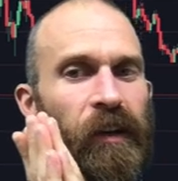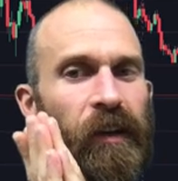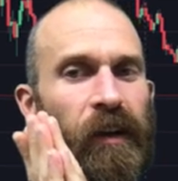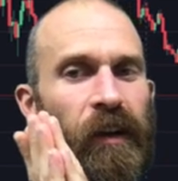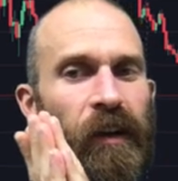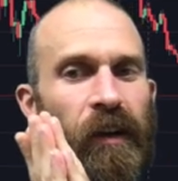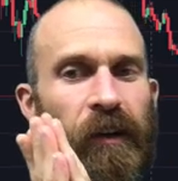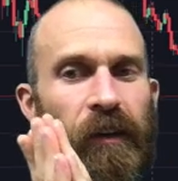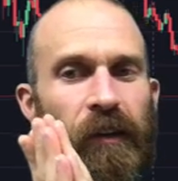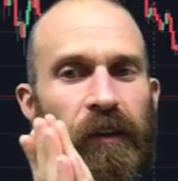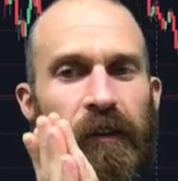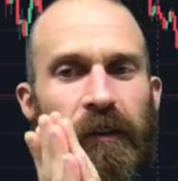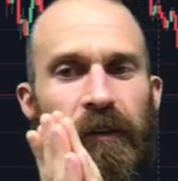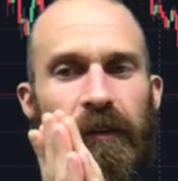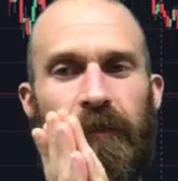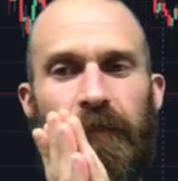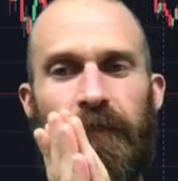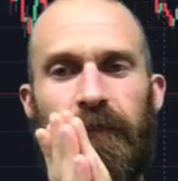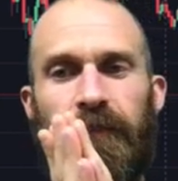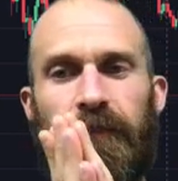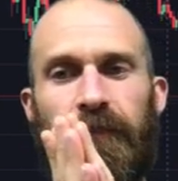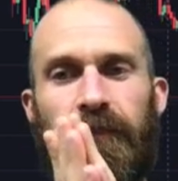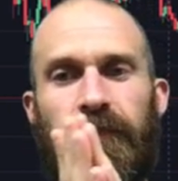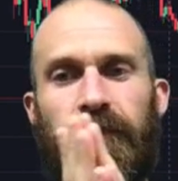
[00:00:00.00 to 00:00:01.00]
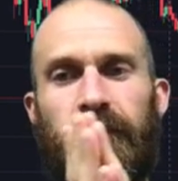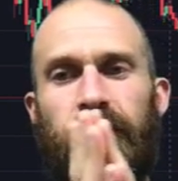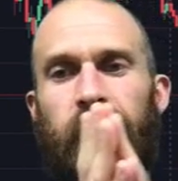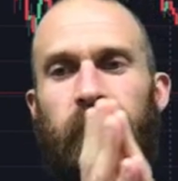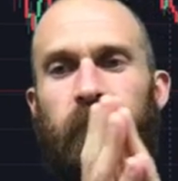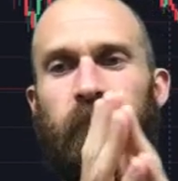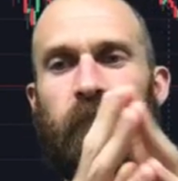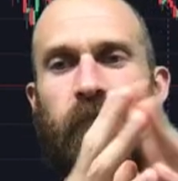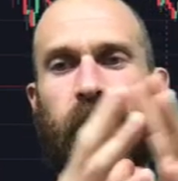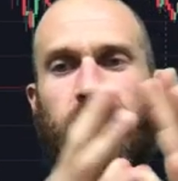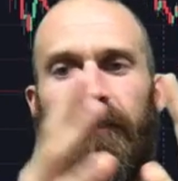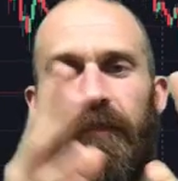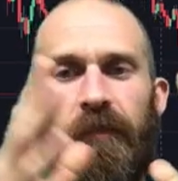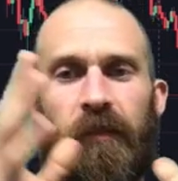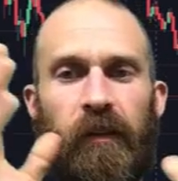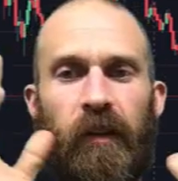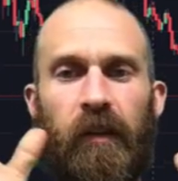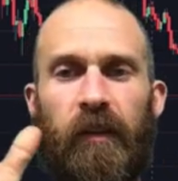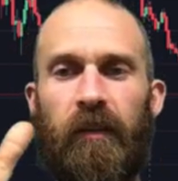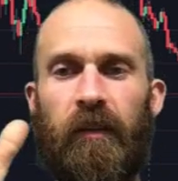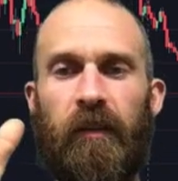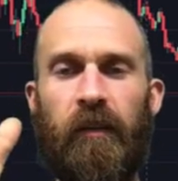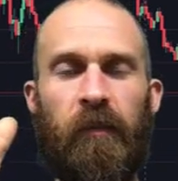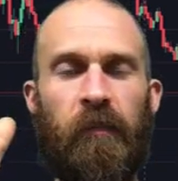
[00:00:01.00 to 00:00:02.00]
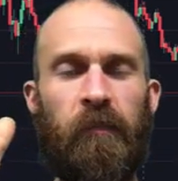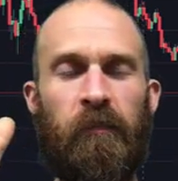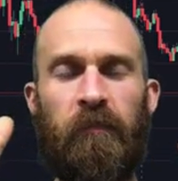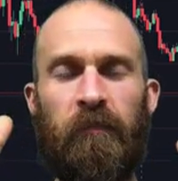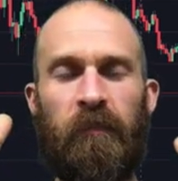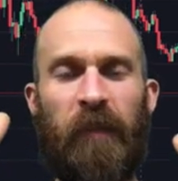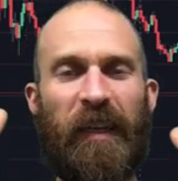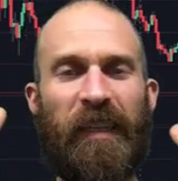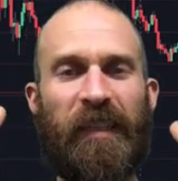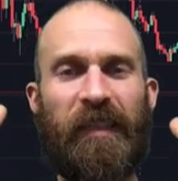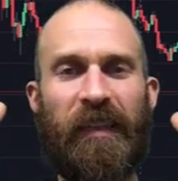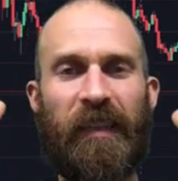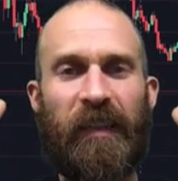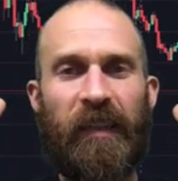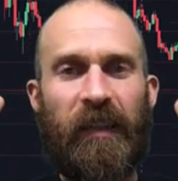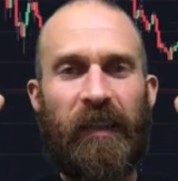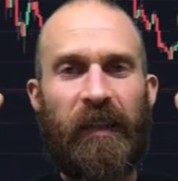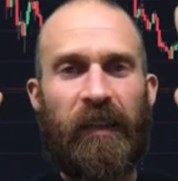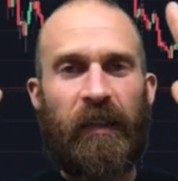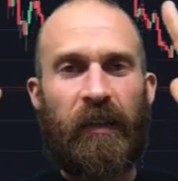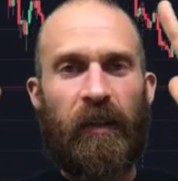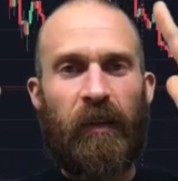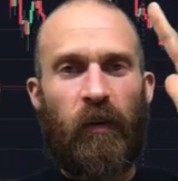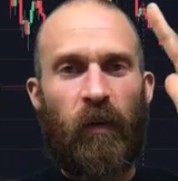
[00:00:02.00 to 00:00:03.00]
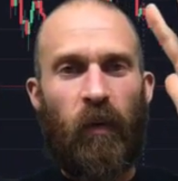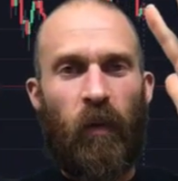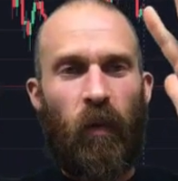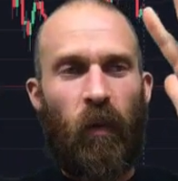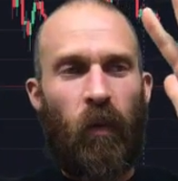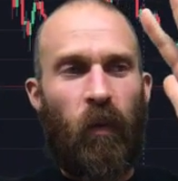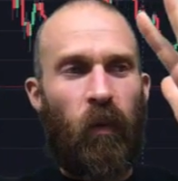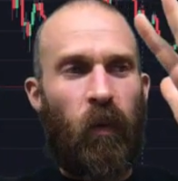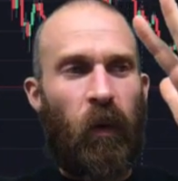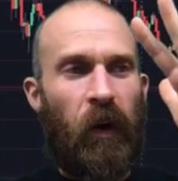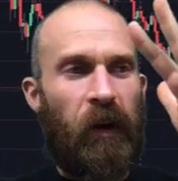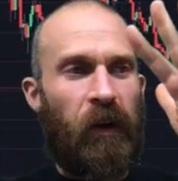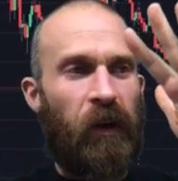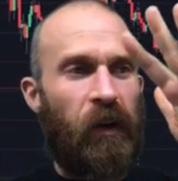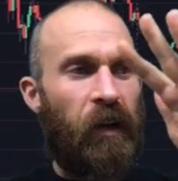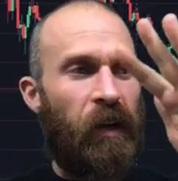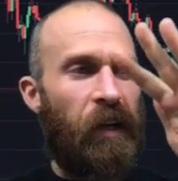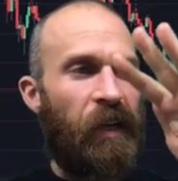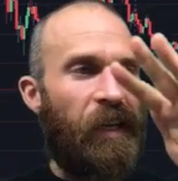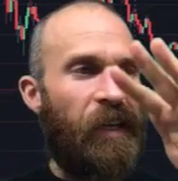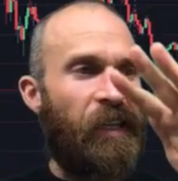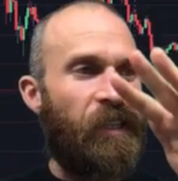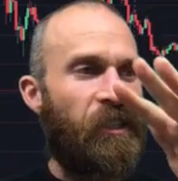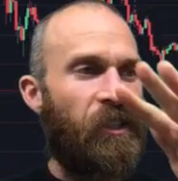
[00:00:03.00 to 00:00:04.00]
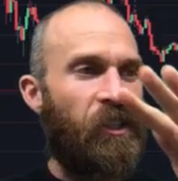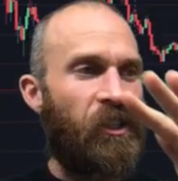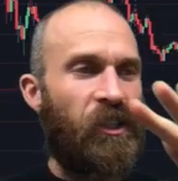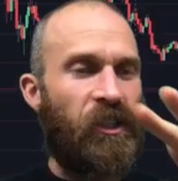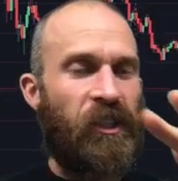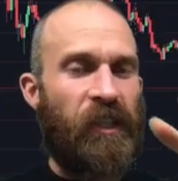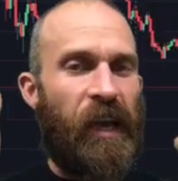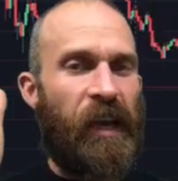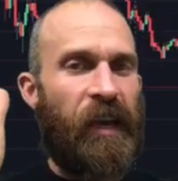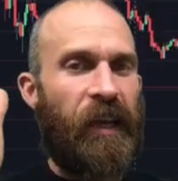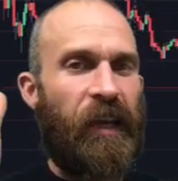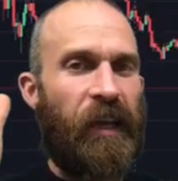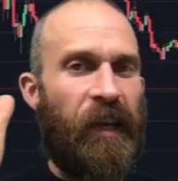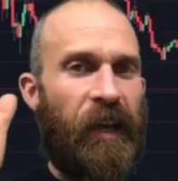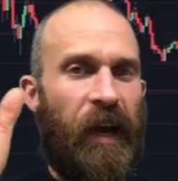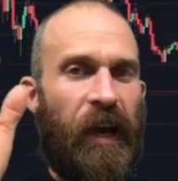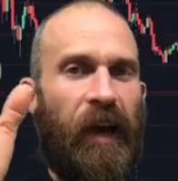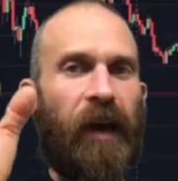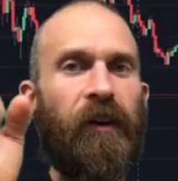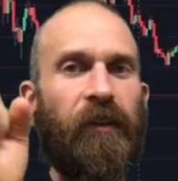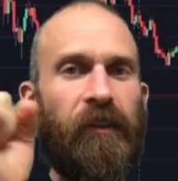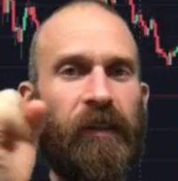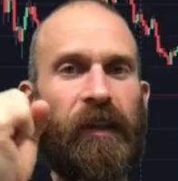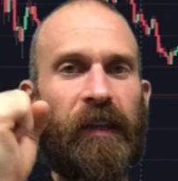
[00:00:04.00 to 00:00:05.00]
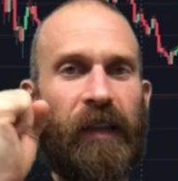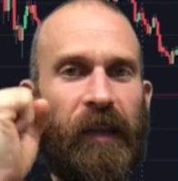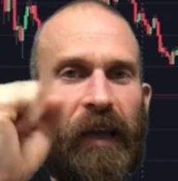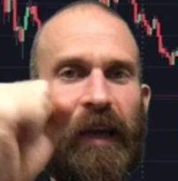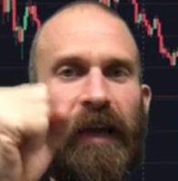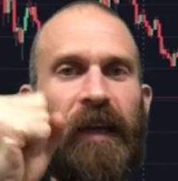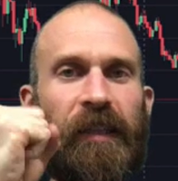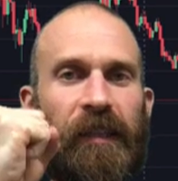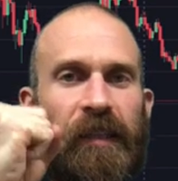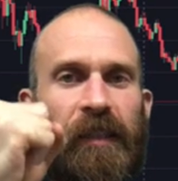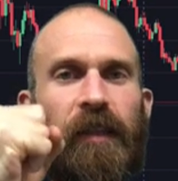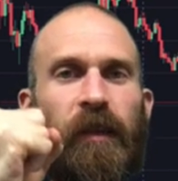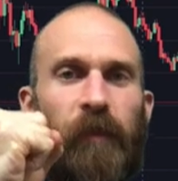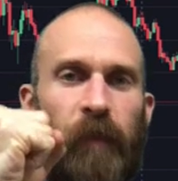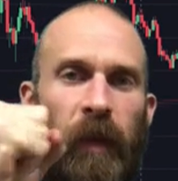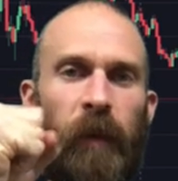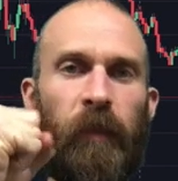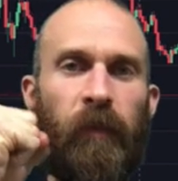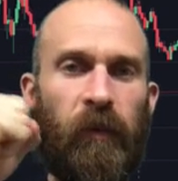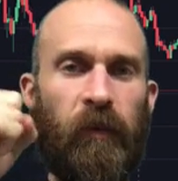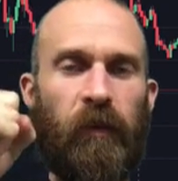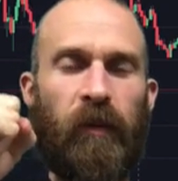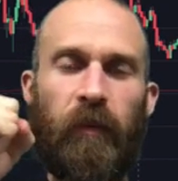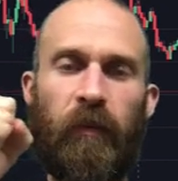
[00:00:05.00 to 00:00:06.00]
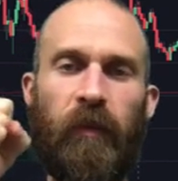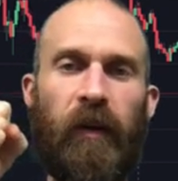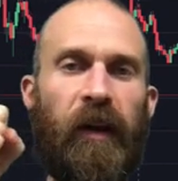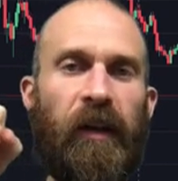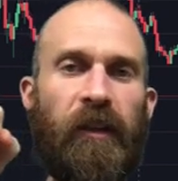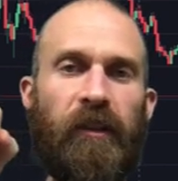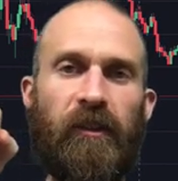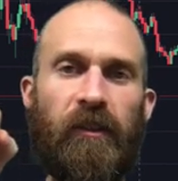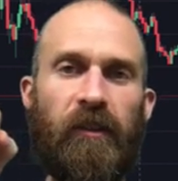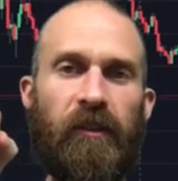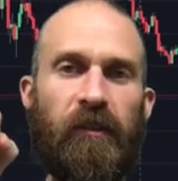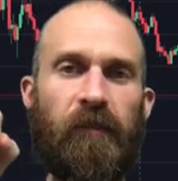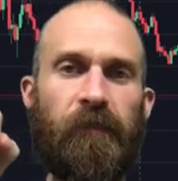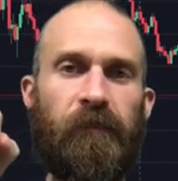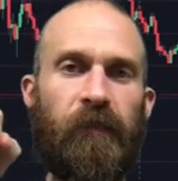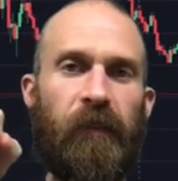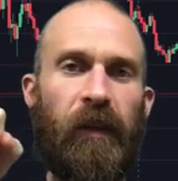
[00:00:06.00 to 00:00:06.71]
um, basically where it's shaking out the last of the people in the branches.